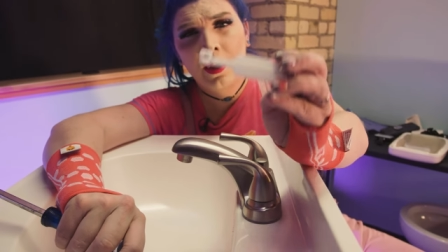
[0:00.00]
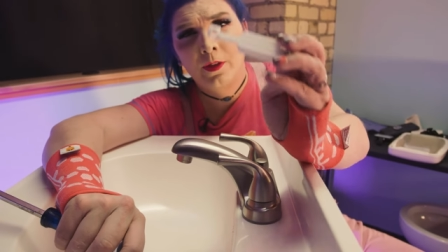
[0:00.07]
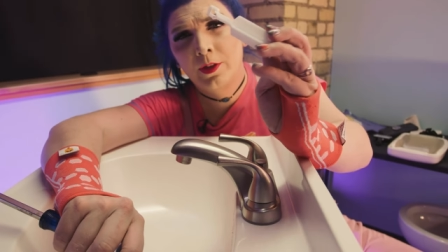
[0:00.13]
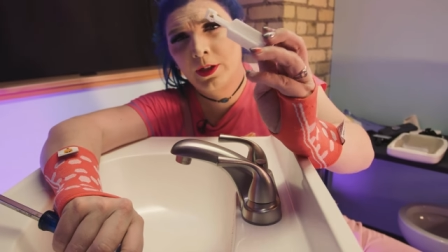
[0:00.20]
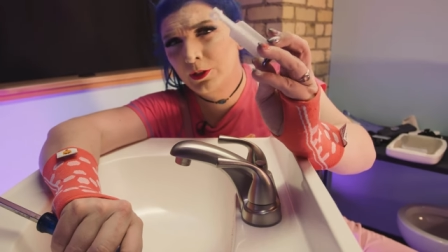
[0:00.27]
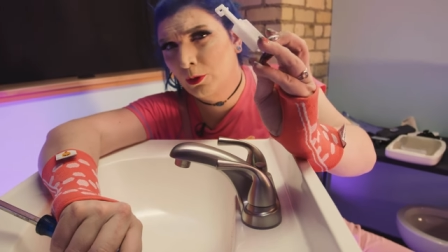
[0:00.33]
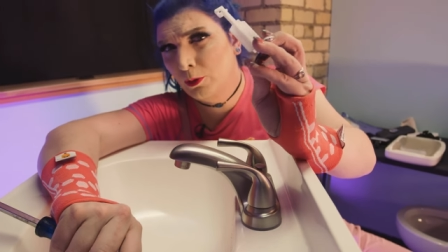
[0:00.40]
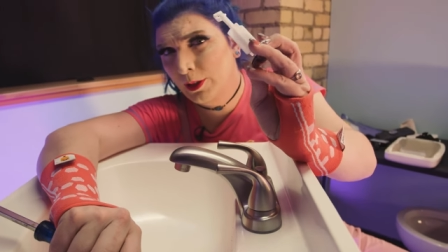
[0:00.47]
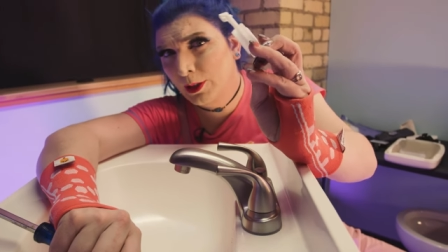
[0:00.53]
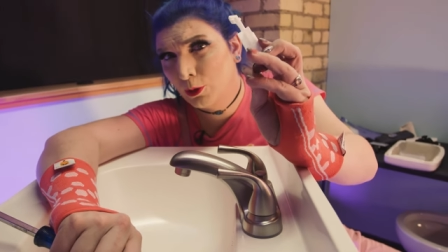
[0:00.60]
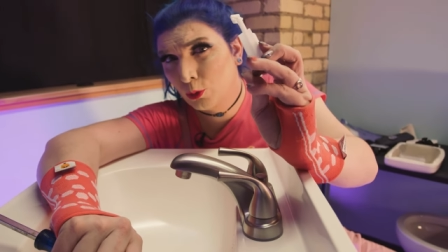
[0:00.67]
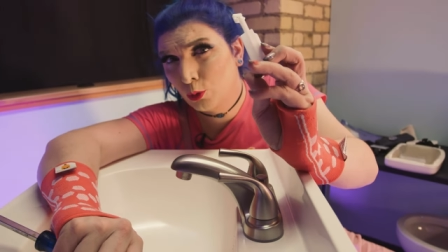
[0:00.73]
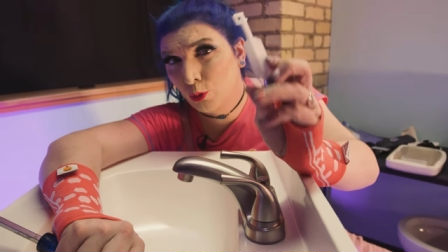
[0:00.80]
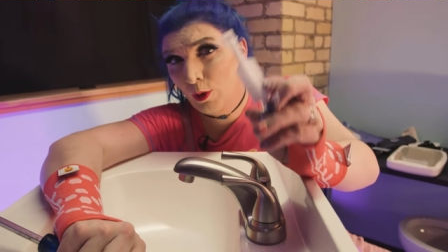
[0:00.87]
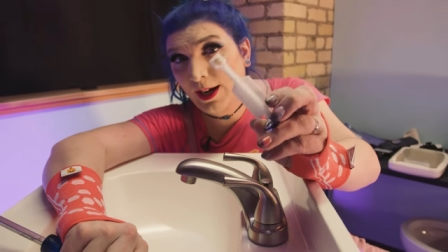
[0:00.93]
These are
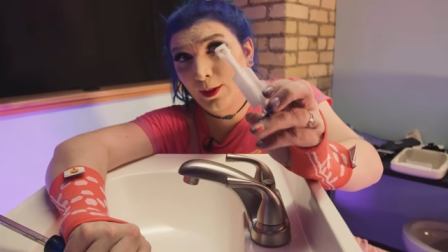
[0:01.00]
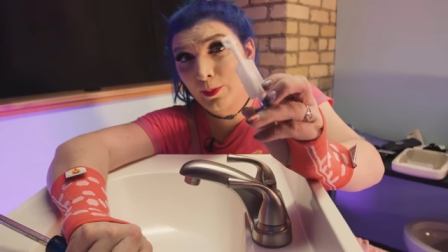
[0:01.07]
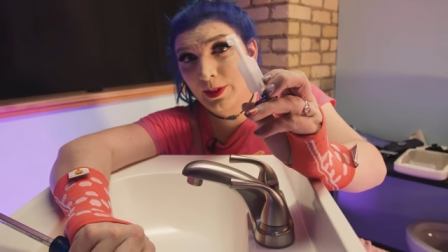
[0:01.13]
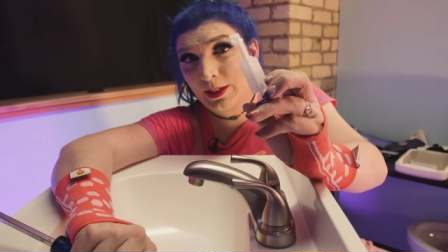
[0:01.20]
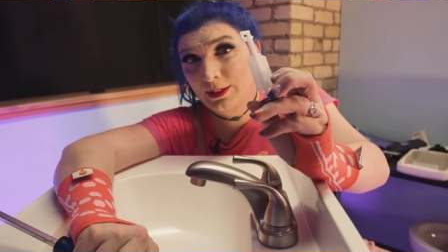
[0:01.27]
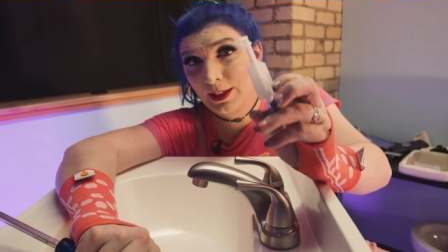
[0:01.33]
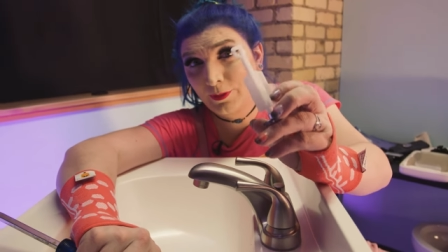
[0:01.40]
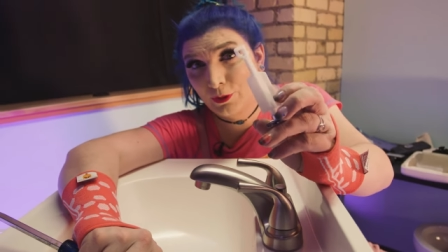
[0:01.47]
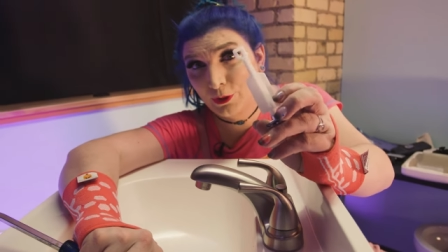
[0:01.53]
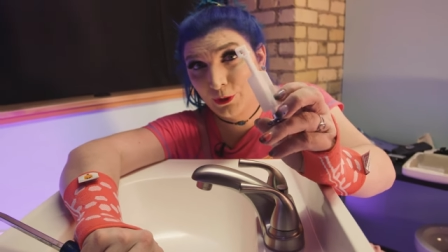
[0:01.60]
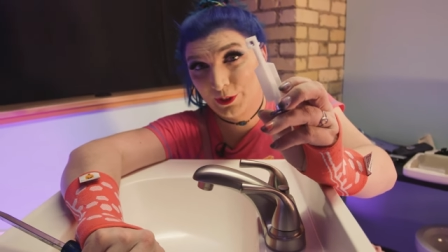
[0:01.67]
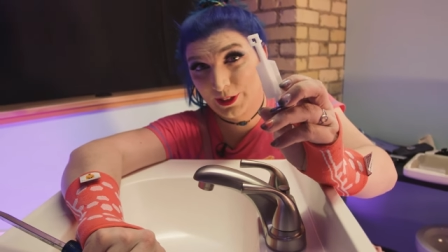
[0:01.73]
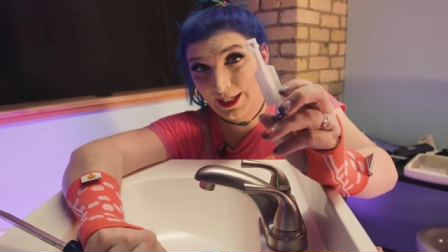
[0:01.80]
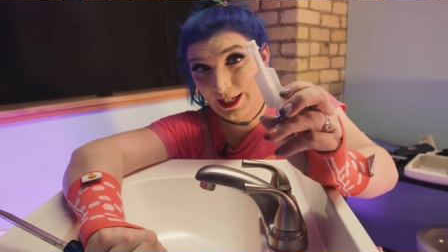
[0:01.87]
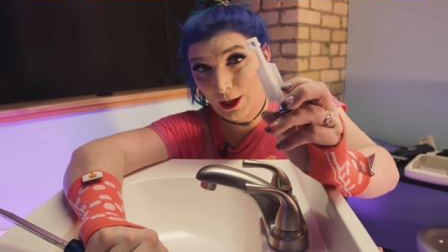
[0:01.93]
incredibly
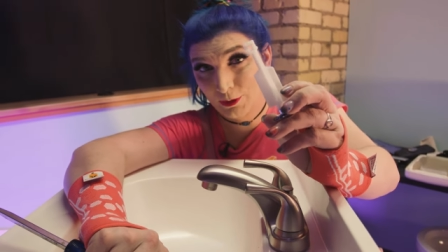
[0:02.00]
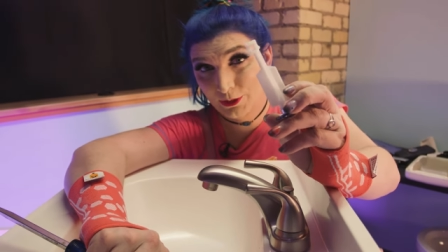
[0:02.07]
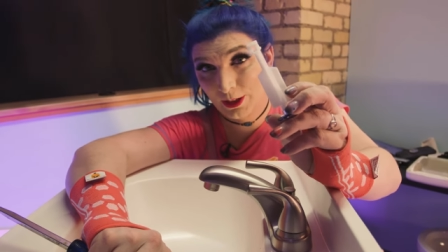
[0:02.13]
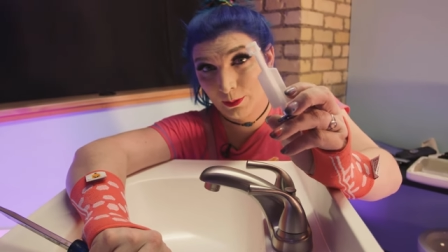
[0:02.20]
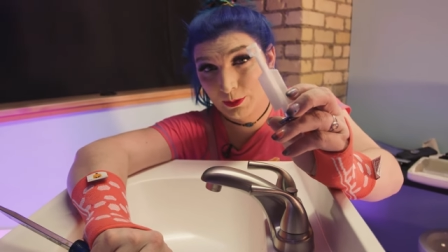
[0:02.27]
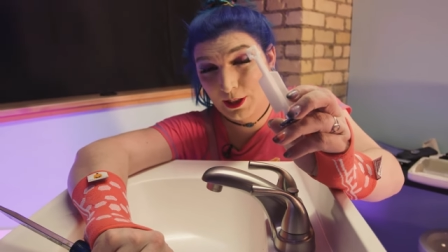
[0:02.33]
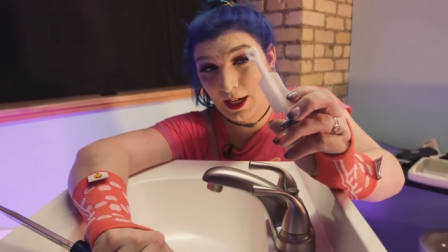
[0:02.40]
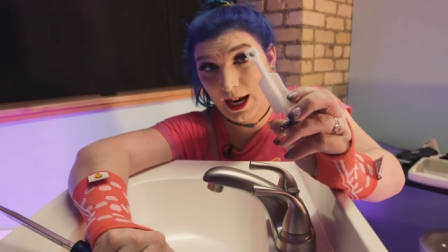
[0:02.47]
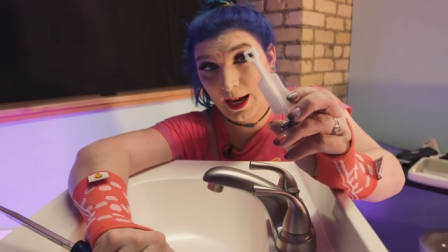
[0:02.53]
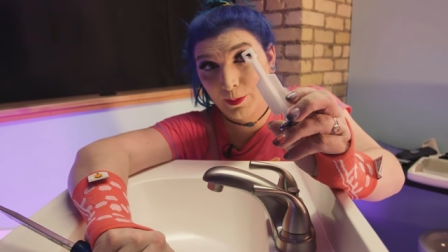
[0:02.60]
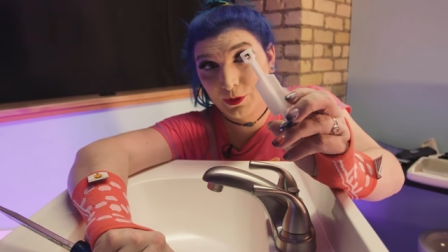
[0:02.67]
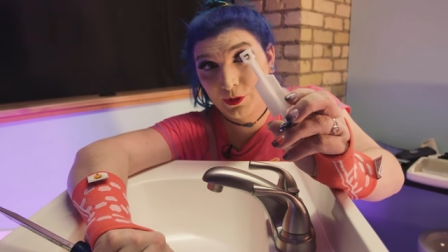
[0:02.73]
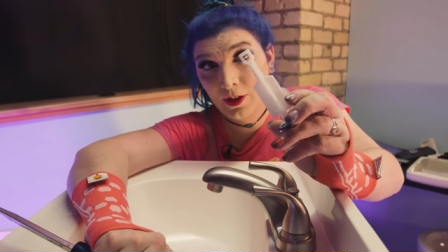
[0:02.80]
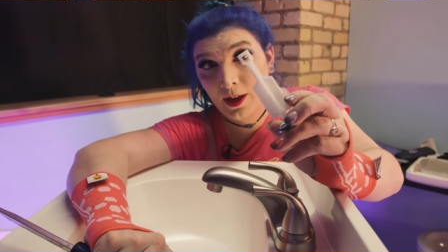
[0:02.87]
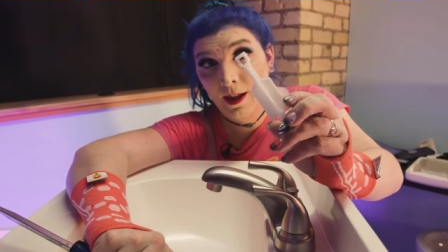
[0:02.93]
difficult to get out
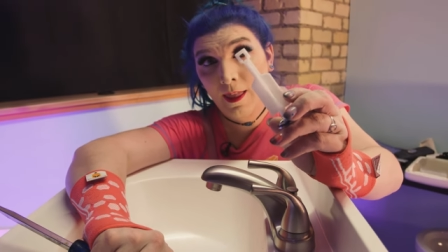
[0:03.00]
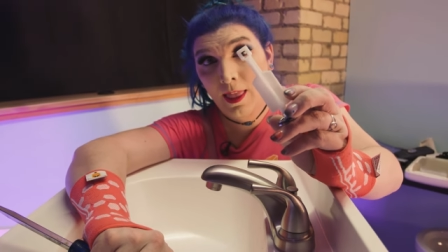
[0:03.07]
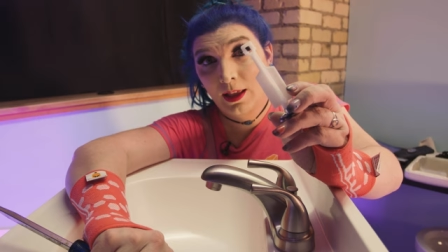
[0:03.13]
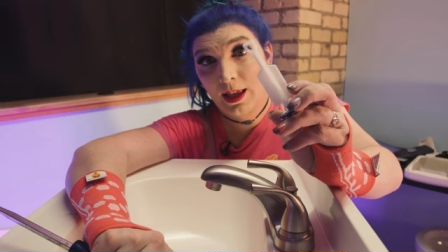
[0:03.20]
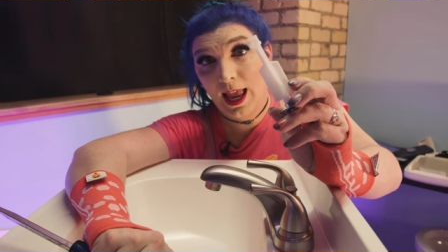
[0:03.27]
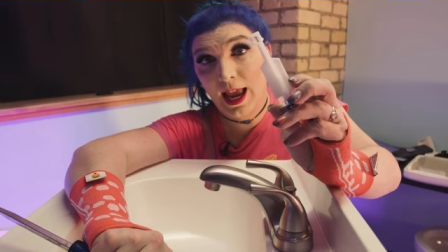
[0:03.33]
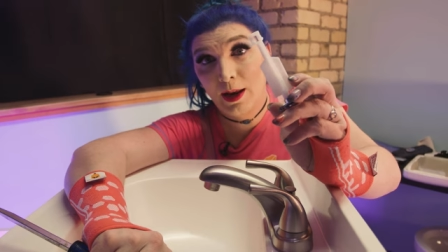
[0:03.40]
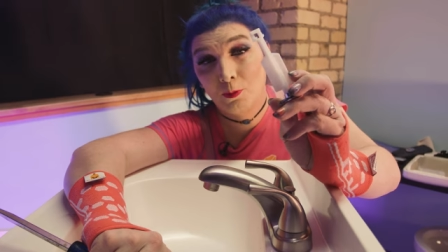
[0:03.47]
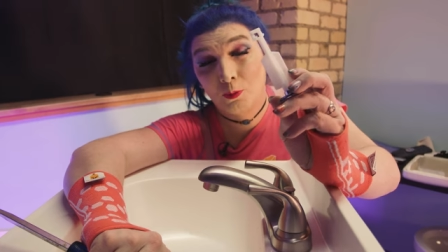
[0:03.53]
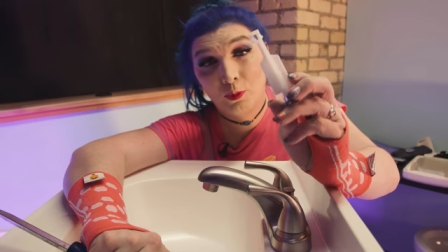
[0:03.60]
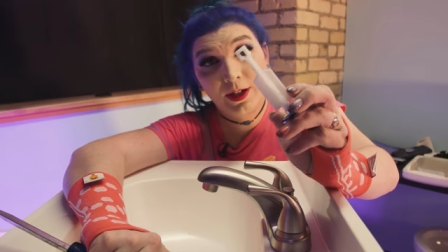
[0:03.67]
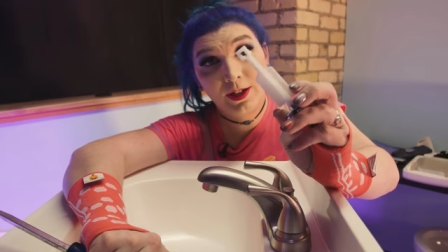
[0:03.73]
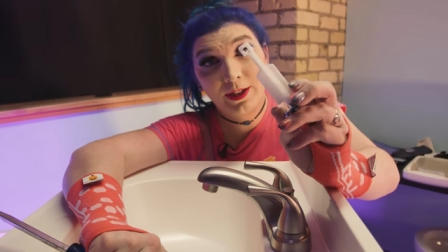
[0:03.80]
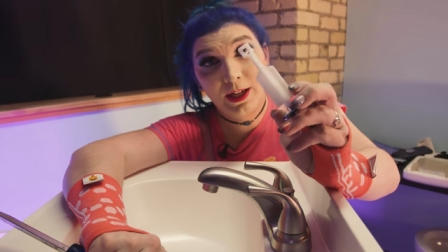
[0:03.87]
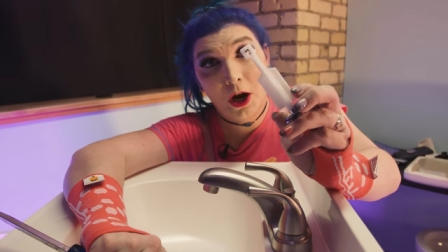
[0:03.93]
sometimes and
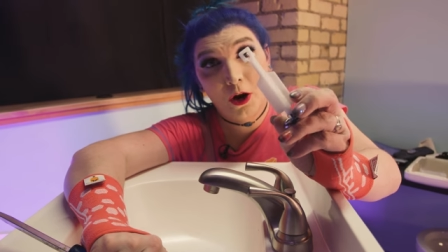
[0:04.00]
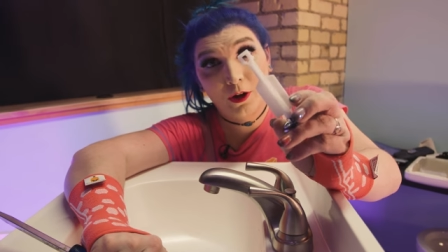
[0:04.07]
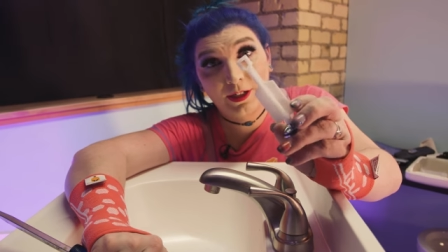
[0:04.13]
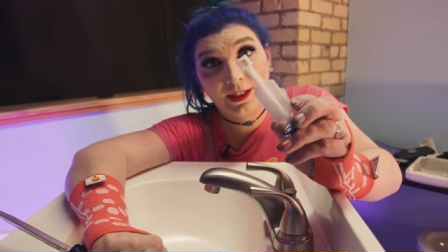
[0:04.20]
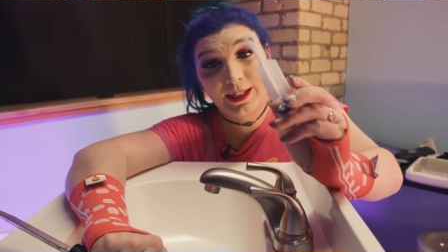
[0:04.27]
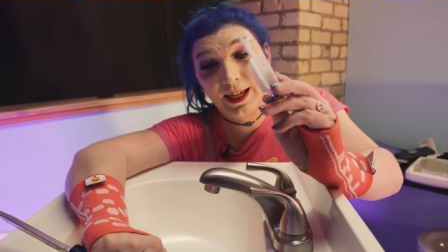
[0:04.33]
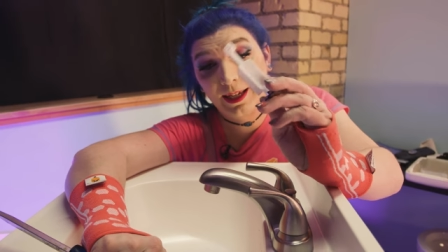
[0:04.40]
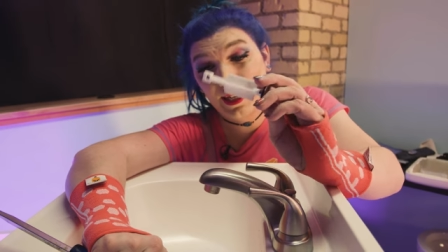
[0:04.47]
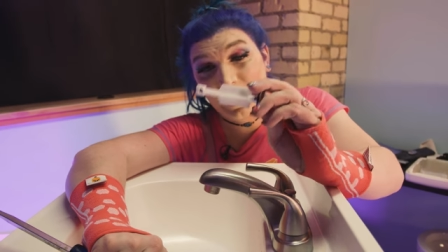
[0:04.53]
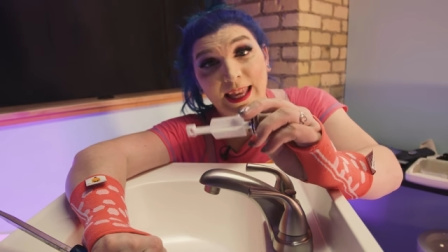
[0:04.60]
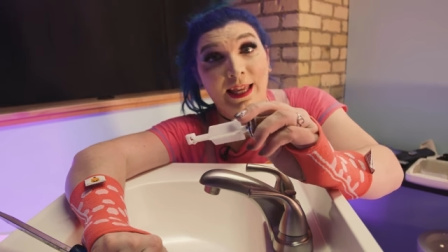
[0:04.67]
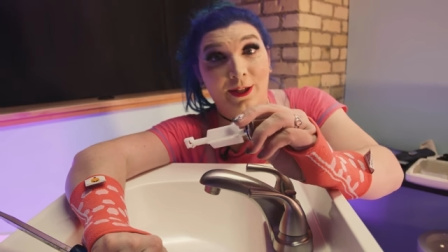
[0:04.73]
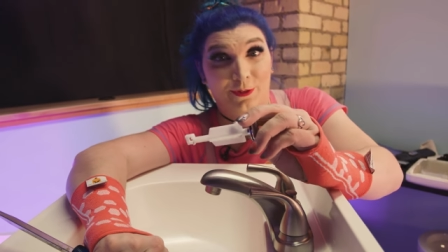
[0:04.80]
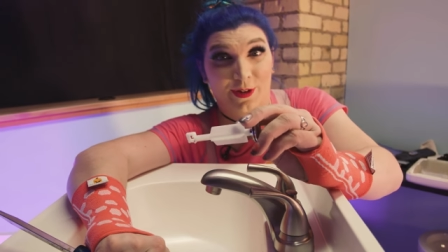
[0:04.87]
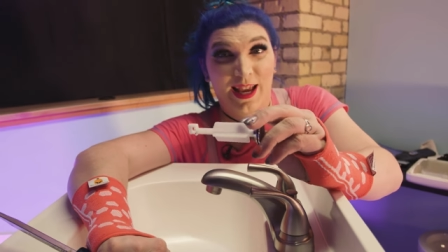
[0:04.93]
really hard to get
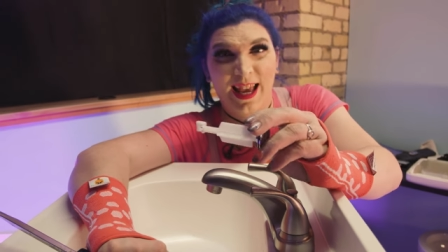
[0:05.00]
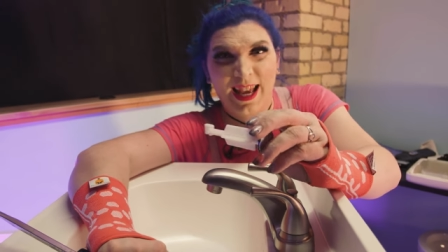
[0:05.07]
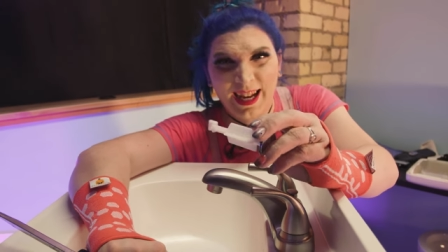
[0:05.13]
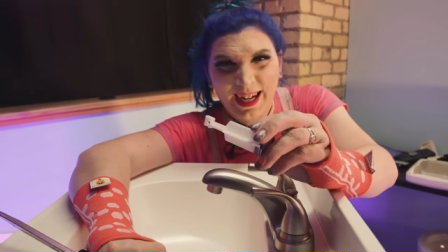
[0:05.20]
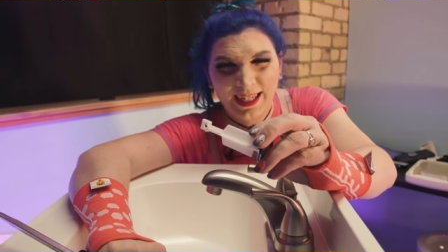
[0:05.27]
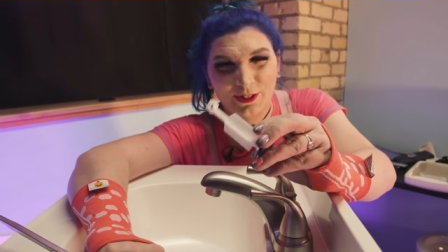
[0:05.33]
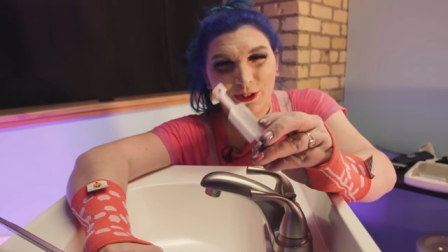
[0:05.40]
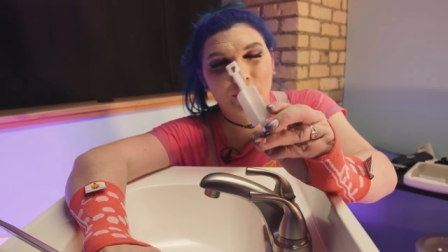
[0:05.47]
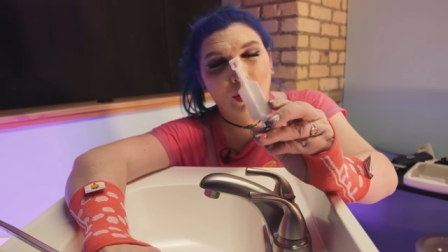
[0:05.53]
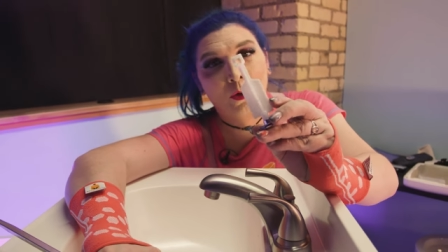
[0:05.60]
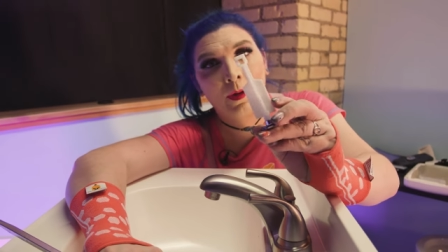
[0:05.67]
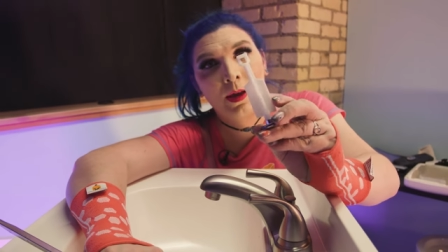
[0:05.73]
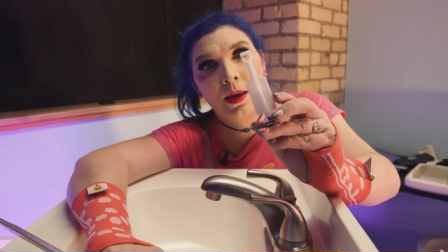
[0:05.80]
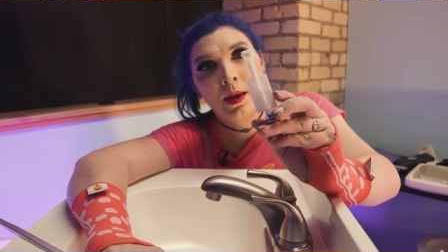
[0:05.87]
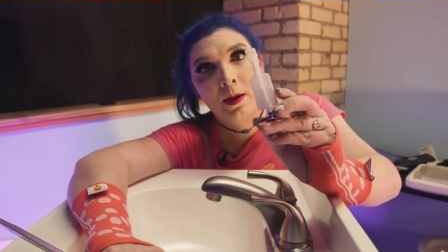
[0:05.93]
in. So